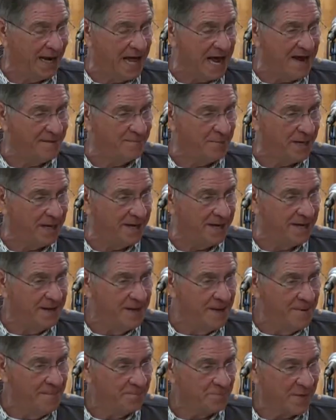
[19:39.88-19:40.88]
life, but in
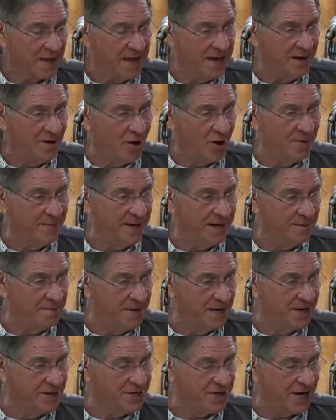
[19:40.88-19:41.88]
in army and
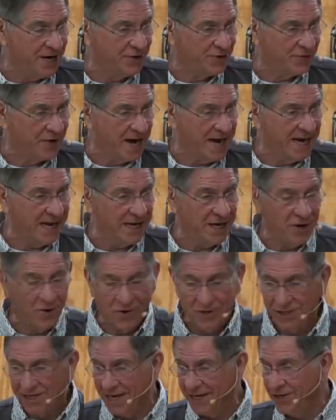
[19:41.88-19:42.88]
military training, you
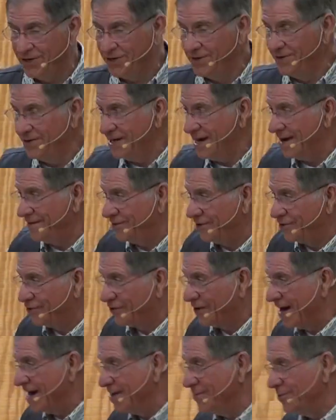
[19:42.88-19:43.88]
always had to you had to
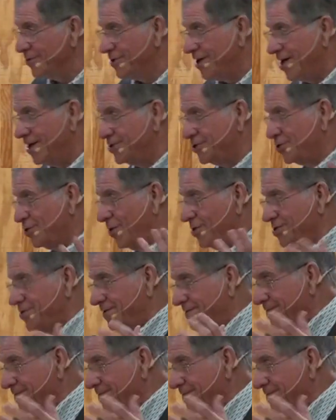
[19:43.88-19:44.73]
train with all sorts